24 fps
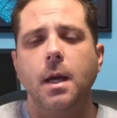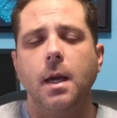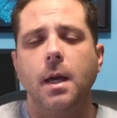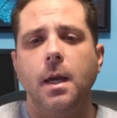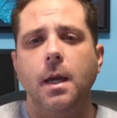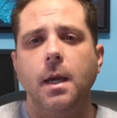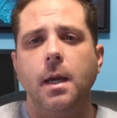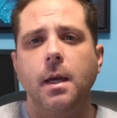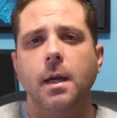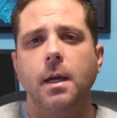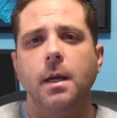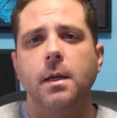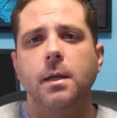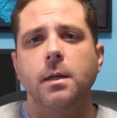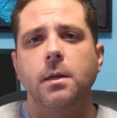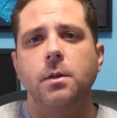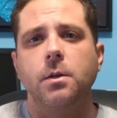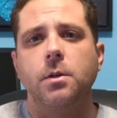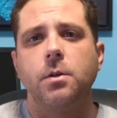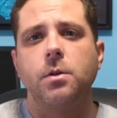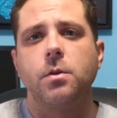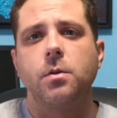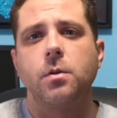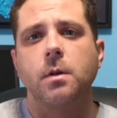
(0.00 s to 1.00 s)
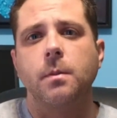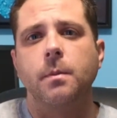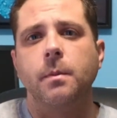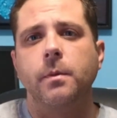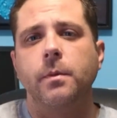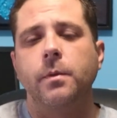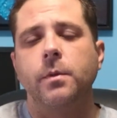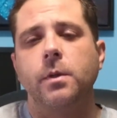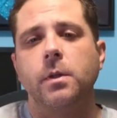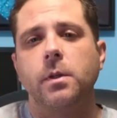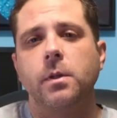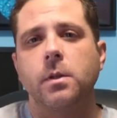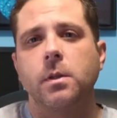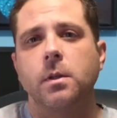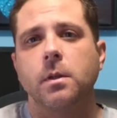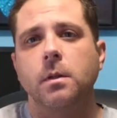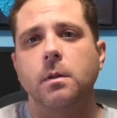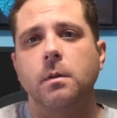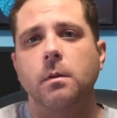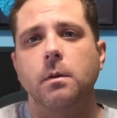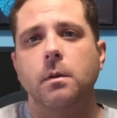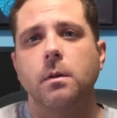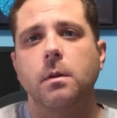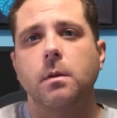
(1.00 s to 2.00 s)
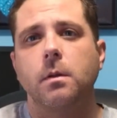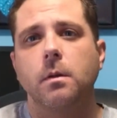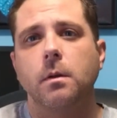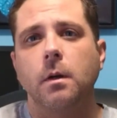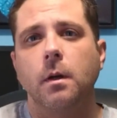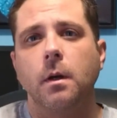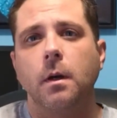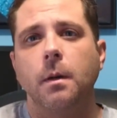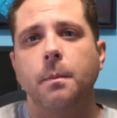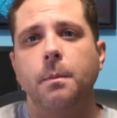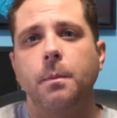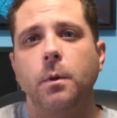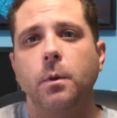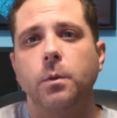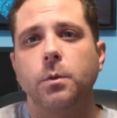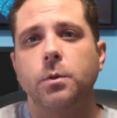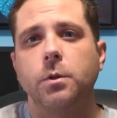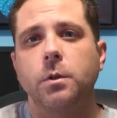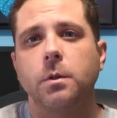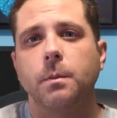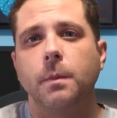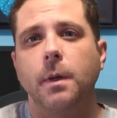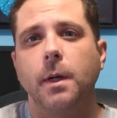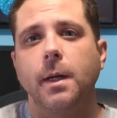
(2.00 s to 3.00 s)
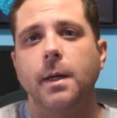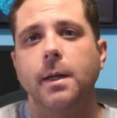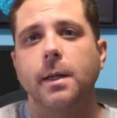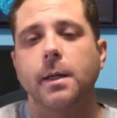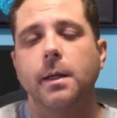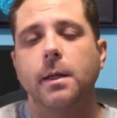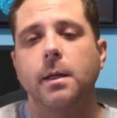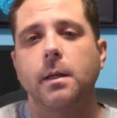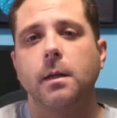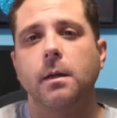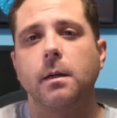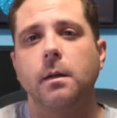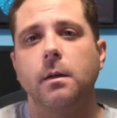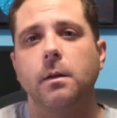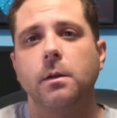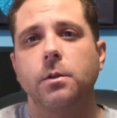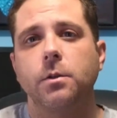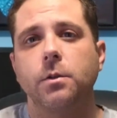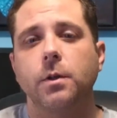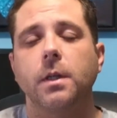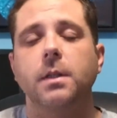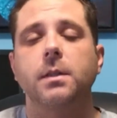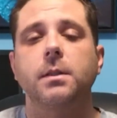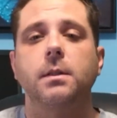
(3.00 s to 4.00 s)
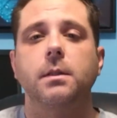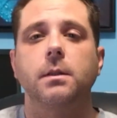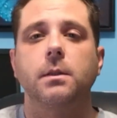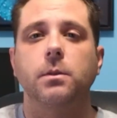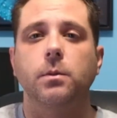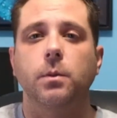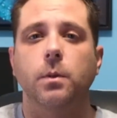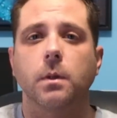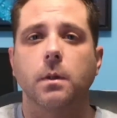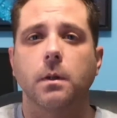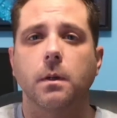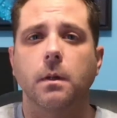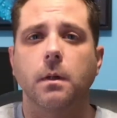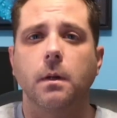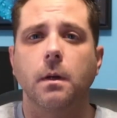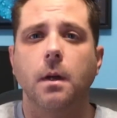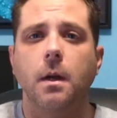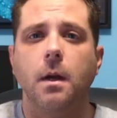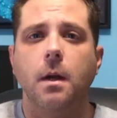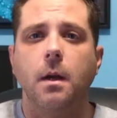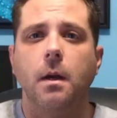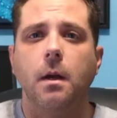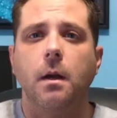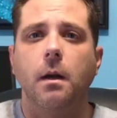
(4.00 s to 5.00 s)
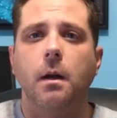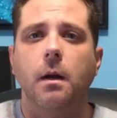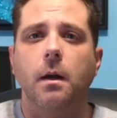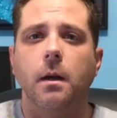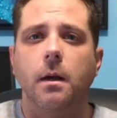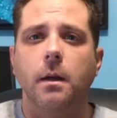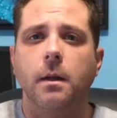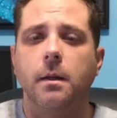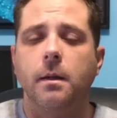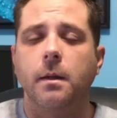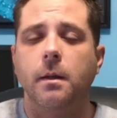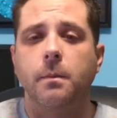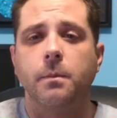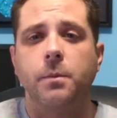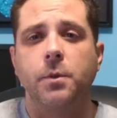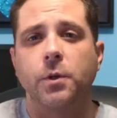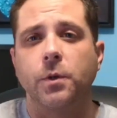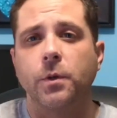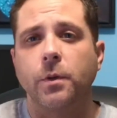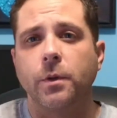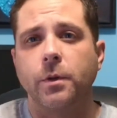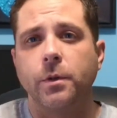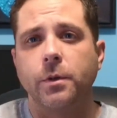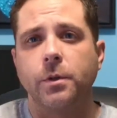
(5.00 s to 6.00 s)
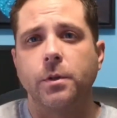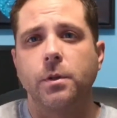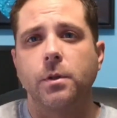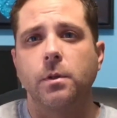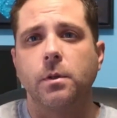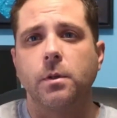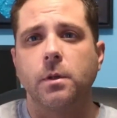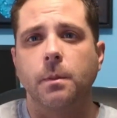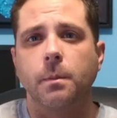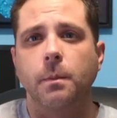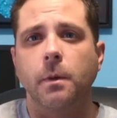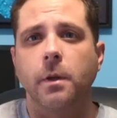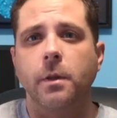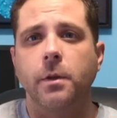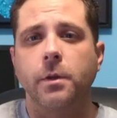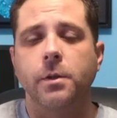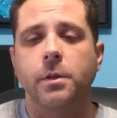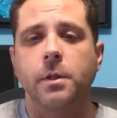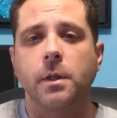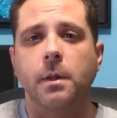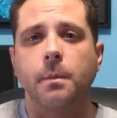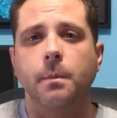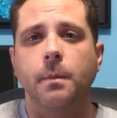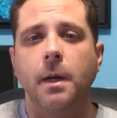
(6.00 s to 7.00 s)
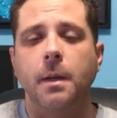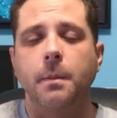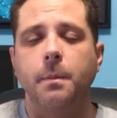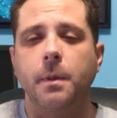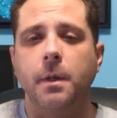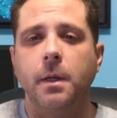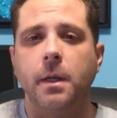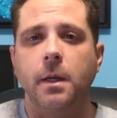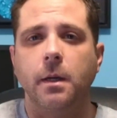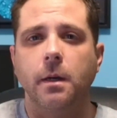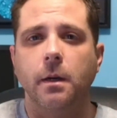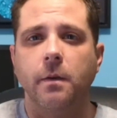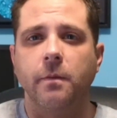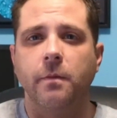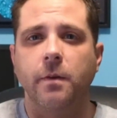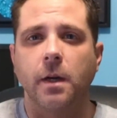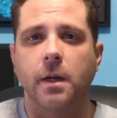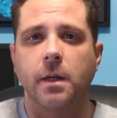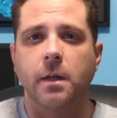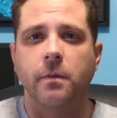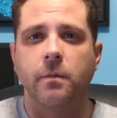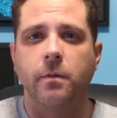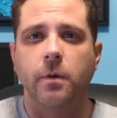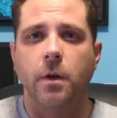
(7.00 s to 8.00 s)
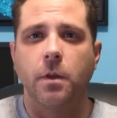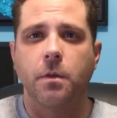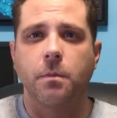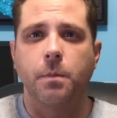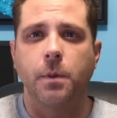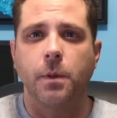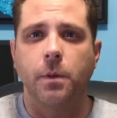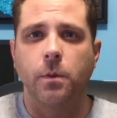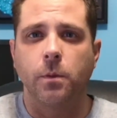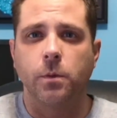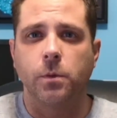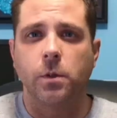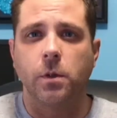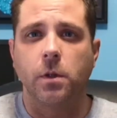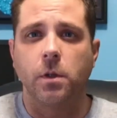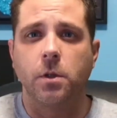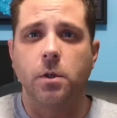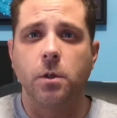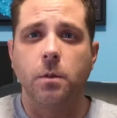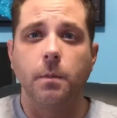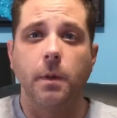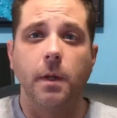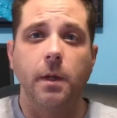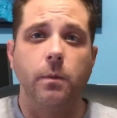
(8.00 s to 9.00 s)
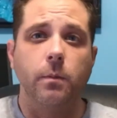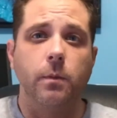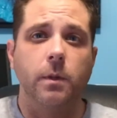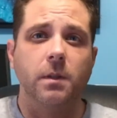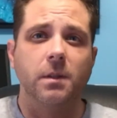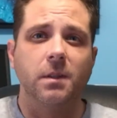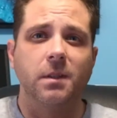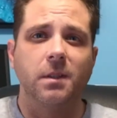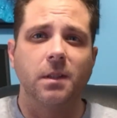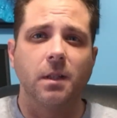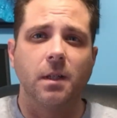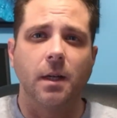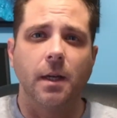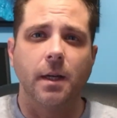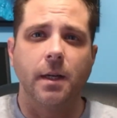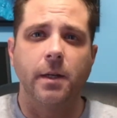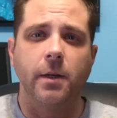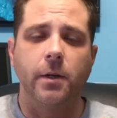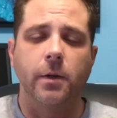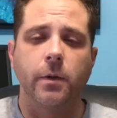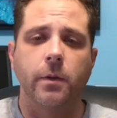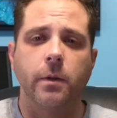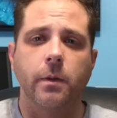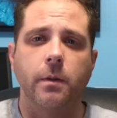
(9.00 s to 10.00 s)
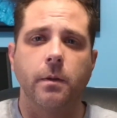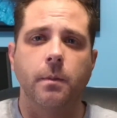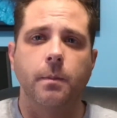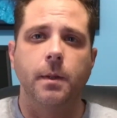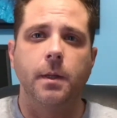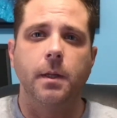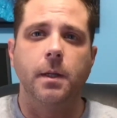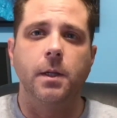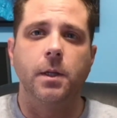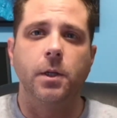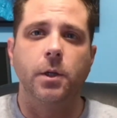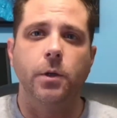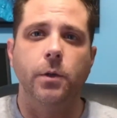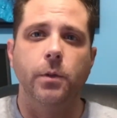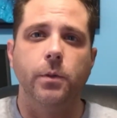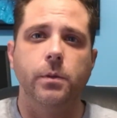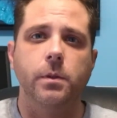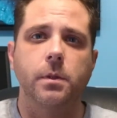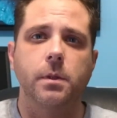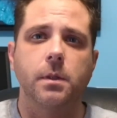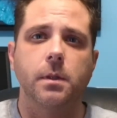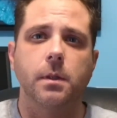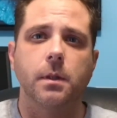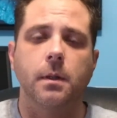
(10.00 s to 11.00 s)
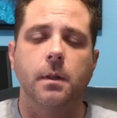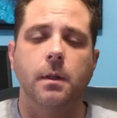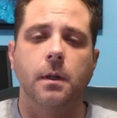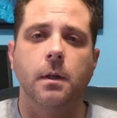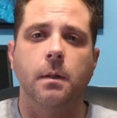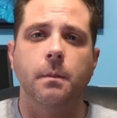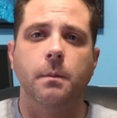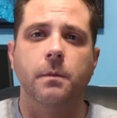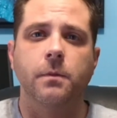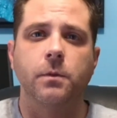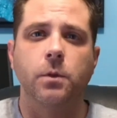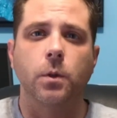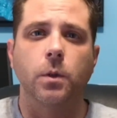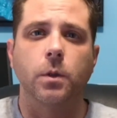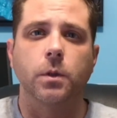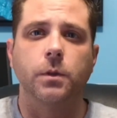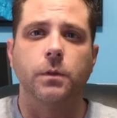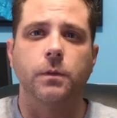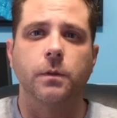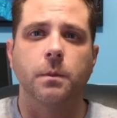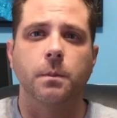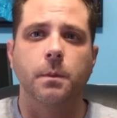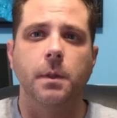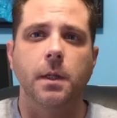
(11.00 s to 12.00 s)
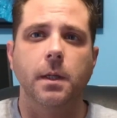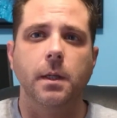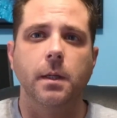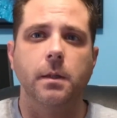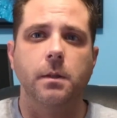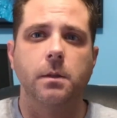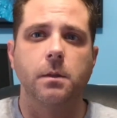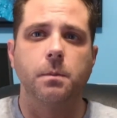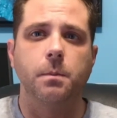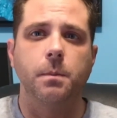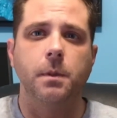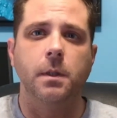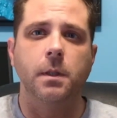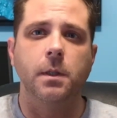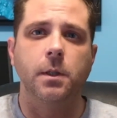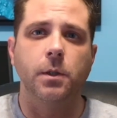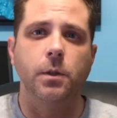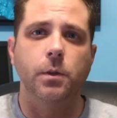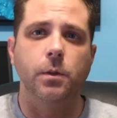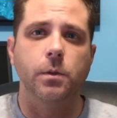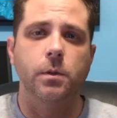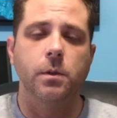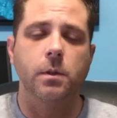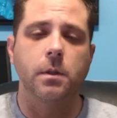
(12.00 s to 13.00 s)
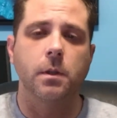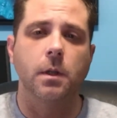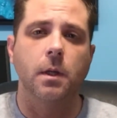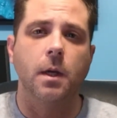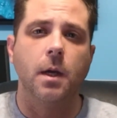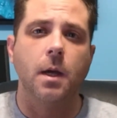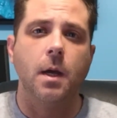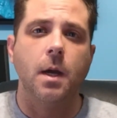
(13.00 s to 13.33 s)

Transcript: and treatment-resistant post-traumatic stress disorder. And I'm sure there's some others that it might be effective with, but those are the two main ones that I hear that they're being used. Of course, for me, it's being used